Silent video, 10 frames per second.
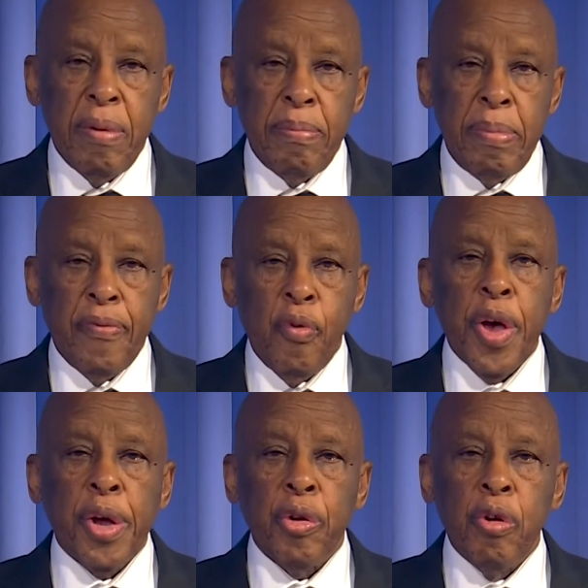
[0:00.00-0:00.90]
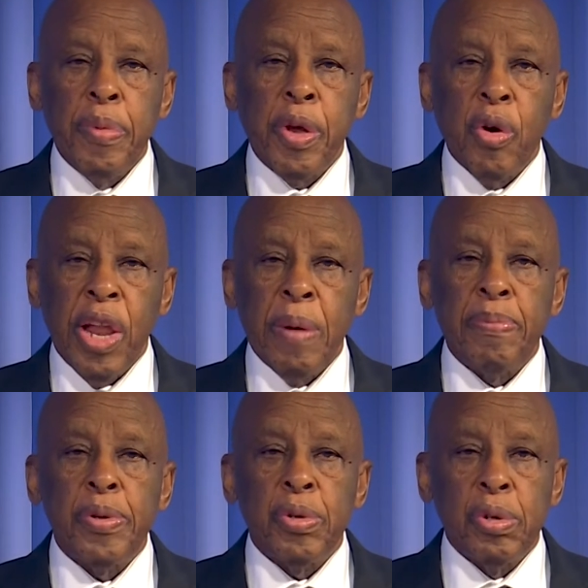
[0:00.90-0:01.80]
before economic
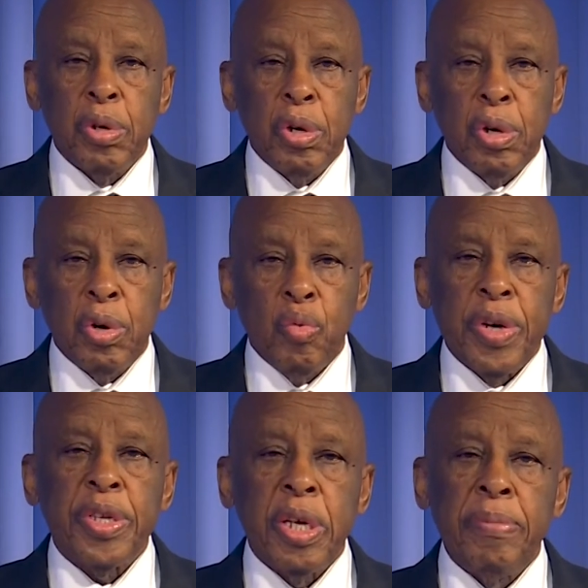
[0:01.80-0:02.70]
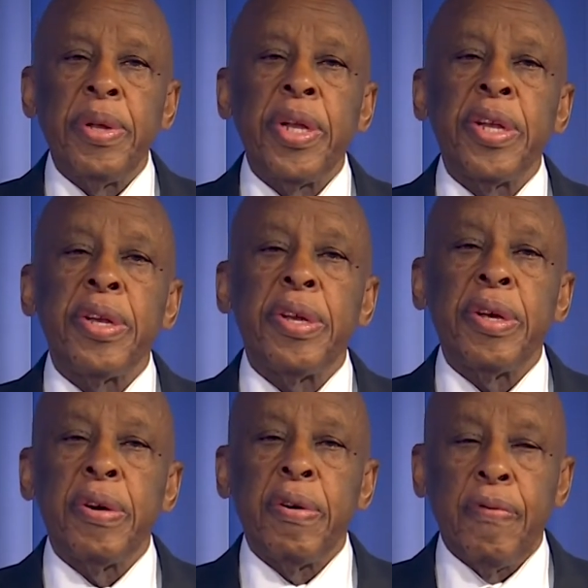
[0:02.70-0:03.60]
collapse was imminent
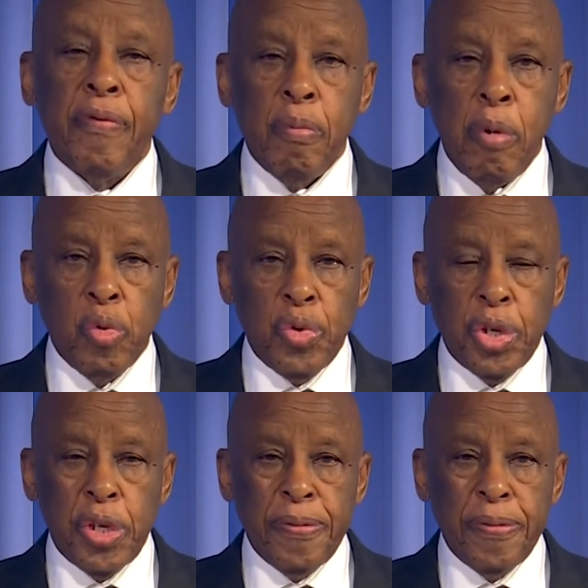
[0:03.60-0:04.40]
for most.